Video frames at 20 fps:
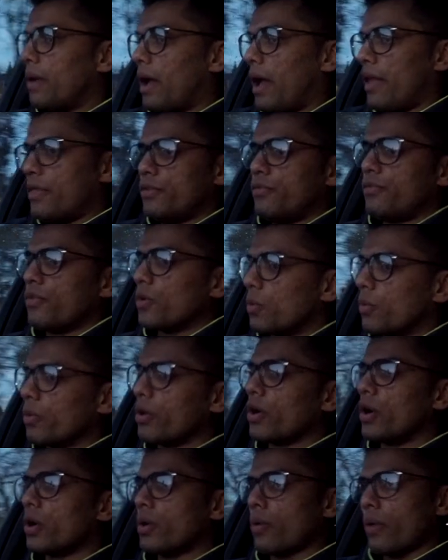and the fuel will
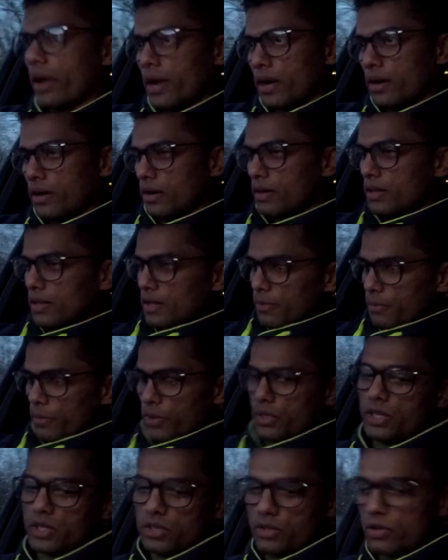go quicker,
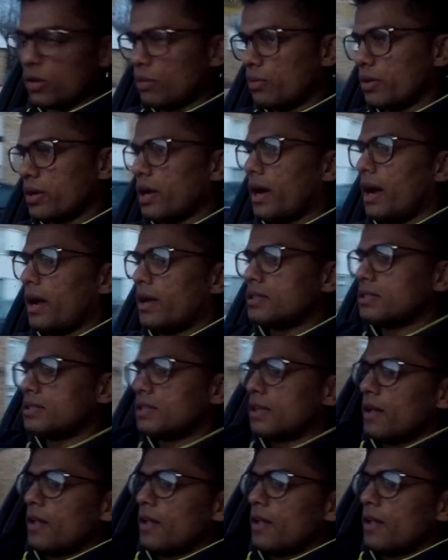which is normal guys.